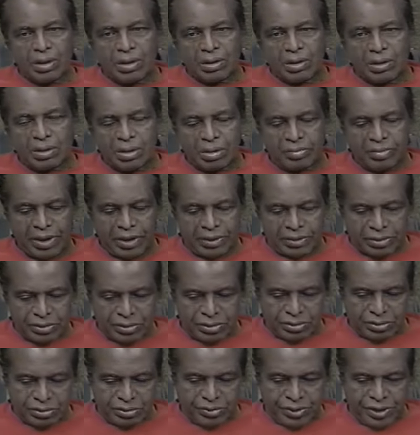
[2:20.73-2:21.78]
about
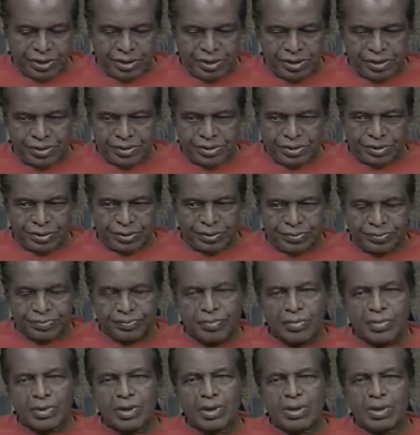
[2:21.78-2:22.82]
20 years ago,
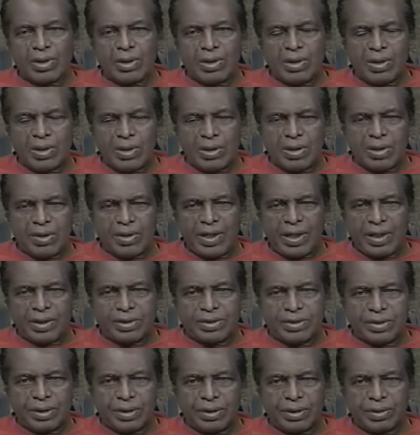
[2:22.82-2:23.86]

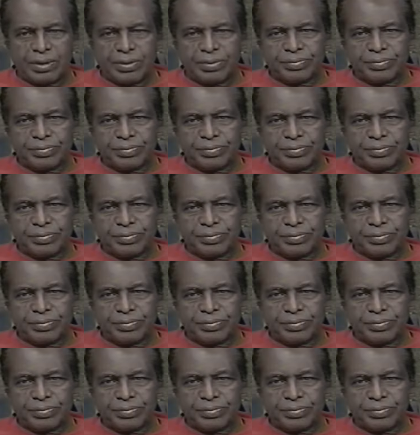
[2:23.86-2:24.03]
that